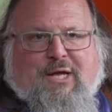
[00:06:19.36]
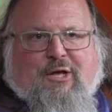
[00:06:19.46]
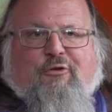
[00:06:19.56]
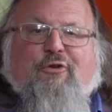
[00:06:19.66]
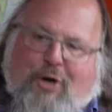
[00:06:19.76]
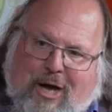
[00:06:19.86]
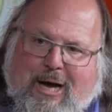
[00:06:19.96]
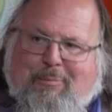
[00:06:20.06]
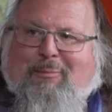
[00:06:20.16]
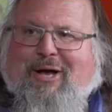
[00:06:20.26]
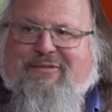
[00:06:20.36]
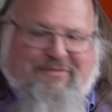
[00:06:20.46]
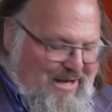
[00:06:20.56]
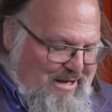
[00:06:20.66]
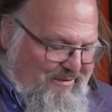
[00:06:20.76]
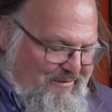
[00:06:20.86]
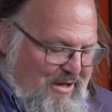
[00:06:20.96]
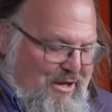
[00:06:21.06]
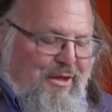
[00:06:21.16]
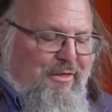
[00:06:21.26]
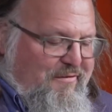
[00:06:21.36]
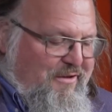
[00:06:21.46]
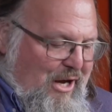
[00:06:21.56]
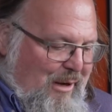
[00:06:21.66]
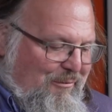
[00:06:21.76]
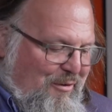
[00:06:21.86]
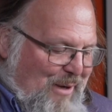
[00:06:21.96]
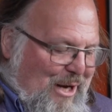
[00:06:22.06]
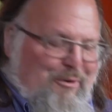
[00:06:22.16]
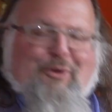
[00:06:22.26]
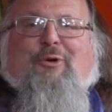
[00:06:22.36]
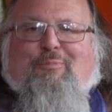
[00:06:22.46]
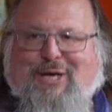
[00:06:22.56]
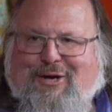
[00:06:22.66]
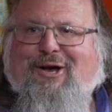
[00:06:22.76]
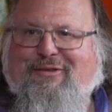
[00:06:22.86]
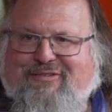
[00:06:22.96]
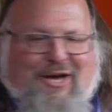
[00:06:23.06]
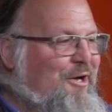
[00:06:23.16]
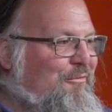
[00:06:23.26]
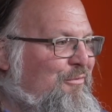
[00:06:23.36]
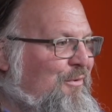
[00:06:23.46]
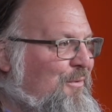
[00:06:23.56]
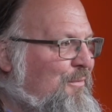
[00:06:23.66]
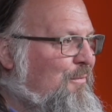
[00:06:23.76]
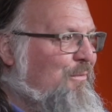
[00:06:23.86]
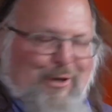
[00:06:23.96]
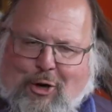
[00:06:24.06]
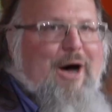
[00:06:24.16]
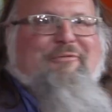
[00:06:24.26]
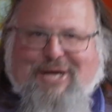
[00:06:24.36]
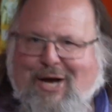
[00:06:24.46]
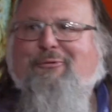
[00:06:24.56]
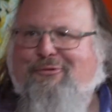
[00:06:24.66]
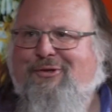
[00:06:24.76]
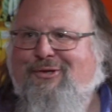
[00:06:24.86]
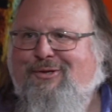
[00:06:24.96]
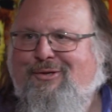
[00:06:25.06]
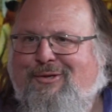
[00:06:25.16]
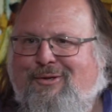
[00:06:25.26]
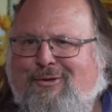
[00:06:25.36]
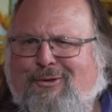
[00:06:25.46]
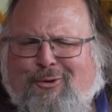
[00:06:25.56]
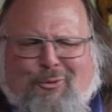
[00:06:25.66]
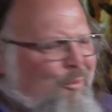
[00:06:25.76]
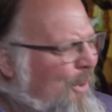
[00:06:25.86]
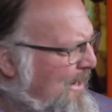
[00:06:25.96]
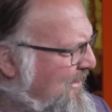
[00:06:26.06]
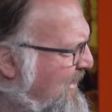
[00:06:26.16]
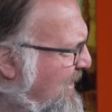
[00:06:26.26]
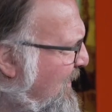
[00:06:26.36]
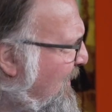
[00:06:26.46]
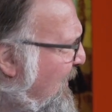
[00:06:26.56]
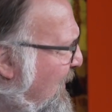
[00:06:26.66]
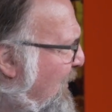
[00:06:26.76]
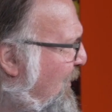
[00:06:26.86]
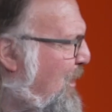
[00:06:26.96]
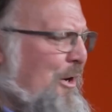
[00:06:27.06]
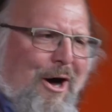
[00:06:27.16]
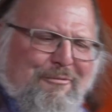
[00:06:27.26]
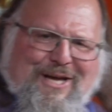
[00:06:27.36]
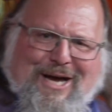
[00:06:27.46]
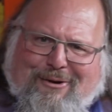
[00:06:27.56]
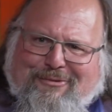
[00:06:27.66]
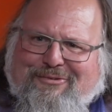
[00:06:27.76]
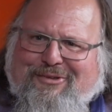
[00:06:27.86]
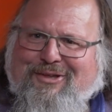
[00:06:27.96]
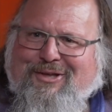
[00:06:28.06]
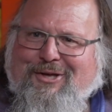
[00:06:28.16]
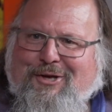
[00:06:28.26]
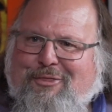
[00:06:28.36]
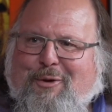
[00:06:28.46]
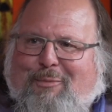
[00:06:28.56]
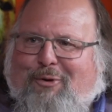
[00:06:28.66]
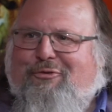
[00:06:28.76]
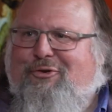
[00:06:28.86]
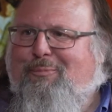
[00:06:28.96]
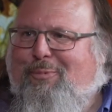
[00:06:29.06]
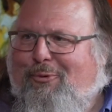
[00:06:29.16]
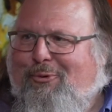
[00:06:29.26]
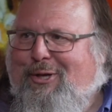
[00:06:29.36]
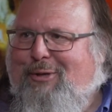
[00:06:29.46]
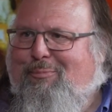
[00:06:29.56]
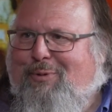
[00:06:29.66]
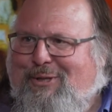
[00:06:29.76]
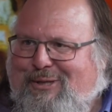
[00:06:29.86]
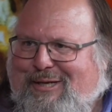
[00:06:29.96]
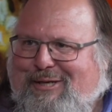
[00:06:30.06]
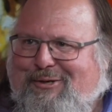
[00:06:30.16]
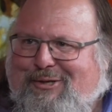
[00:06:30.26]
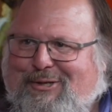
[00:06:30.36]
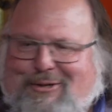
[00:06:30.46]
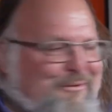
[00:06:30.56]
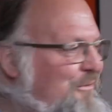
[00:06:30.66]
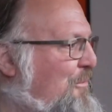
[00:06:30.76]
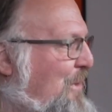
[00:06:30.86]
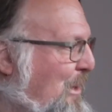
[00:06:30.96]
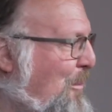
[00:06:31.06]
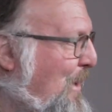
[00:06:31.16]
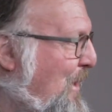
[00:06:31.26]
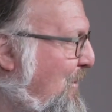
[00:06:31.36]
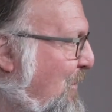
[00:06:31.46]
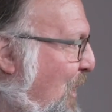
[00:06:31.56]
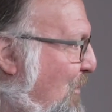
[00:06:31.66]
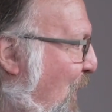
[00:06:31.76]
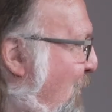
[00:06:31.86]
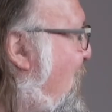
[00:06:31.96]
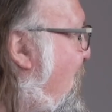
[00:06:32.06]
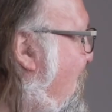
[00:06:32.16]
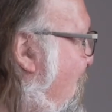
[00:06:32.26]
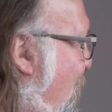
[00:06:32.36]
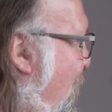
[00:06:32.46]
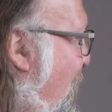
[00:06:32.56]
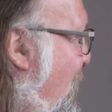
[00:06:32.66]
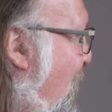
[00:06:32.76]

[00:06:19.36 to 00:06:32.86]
So Habermas says this comes about because of the coffee house. What? The coffee house? The most important political development of hundreds of years